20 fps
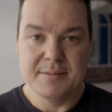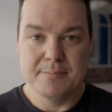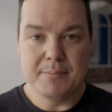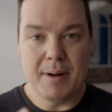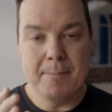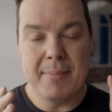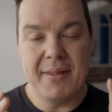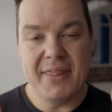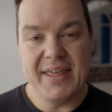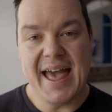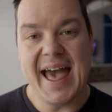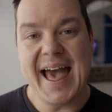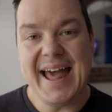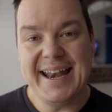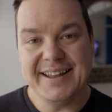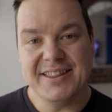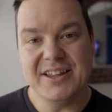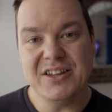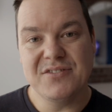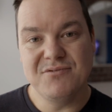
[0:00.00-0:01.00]
and by the
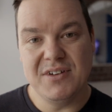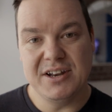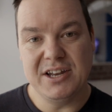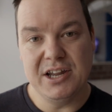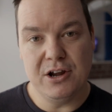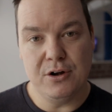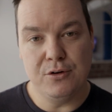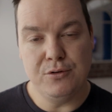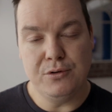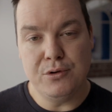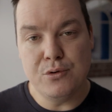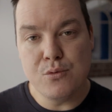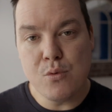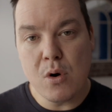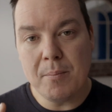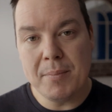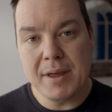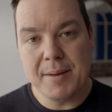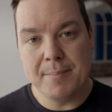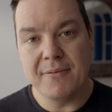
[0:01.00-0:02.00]
end of this video you
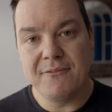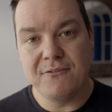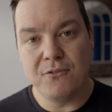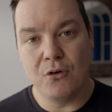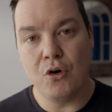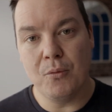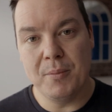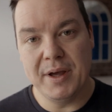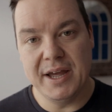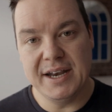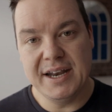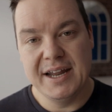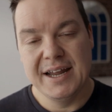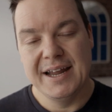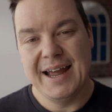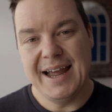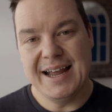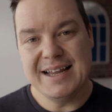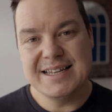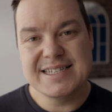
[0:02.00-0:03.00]
will be performing
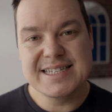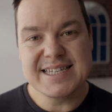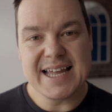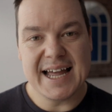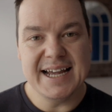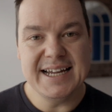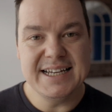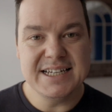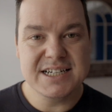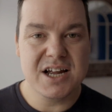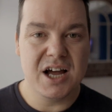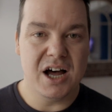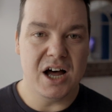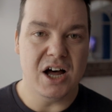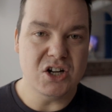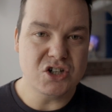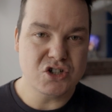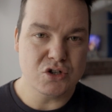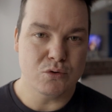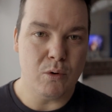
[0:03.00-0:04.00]
a signed
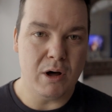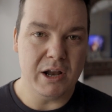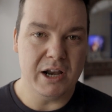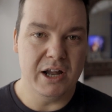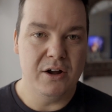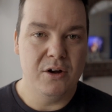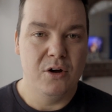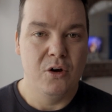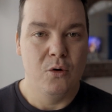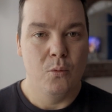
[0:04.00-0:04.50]
card to wallet